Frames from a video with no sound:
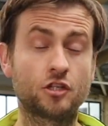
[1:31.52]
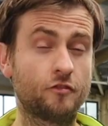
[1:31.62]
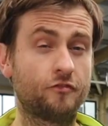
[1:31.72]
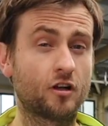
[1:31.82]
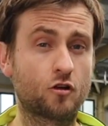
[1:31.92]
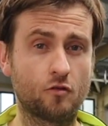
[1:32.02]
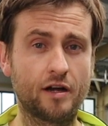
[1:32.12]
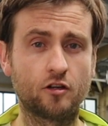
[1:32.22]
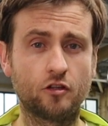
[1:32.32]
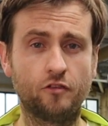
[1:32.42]
actually felt
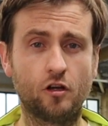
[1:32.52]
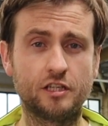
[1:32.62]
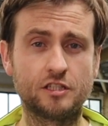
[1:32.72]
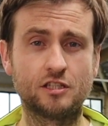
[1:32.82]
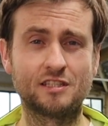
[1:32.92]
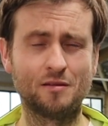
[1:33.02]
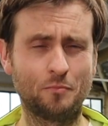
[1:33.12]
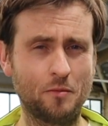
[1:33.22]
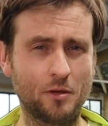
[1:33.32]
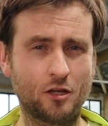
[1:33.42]
great on the volleys,
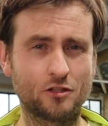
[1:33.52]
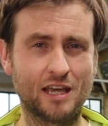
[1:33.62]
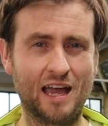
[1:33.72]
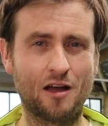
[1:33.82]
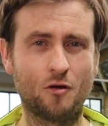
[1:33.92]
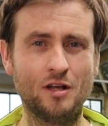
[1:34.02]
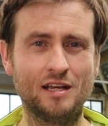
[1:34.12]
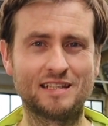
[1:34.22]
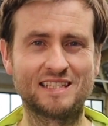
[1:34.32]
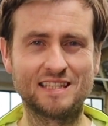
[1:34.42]
simply because how
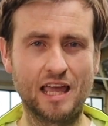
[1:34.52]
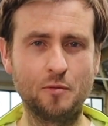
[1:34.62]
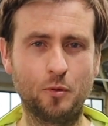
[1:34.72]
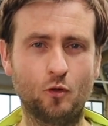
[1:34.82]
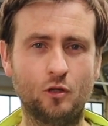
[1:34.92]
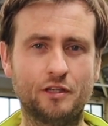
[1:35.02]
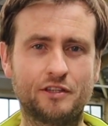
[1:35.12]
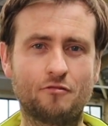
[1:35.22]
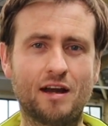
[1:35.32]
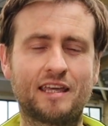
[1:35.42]
stable
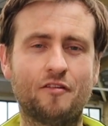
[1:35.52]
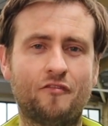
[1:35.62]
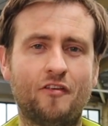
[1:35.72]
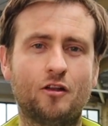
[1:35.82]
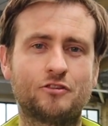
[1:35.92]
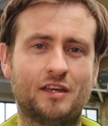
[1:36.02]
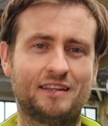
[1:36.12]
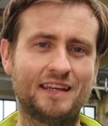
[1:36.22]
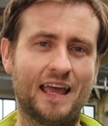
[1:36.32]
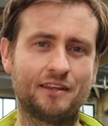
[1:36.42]
the racket felt at
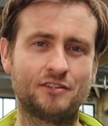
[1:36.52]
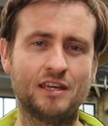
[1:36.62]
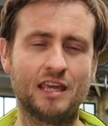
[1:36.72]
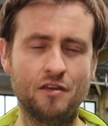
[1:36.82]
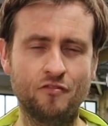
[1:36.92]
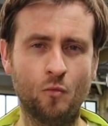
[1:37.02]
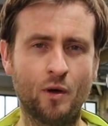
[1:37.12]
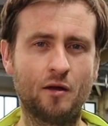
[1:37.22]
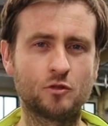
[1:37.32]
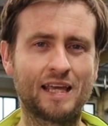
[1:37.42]
the net. Even
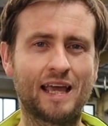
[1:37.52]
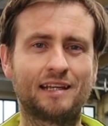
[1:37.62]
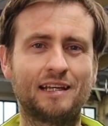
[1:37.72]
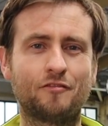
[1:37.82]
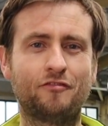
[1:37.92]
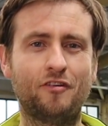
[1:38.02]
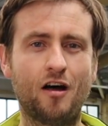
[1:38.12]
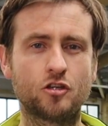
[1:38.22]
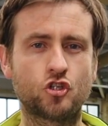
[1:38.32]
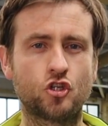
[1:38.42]
when I was handling
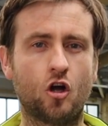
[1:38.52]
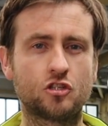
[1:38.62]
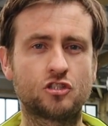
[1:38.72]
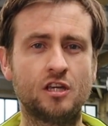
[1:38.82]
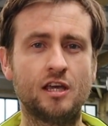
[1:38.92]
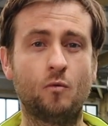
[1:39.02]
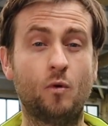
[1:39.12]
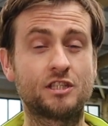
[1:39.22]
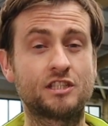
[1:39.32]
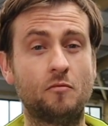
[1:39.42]
fast shots,
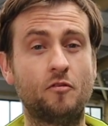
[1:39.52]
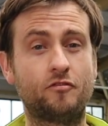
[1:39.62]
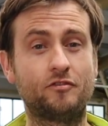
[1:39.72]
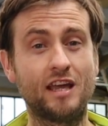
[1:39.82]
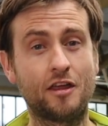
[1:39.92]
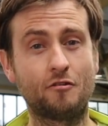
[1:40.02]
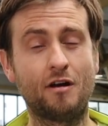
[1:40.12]
where some of the other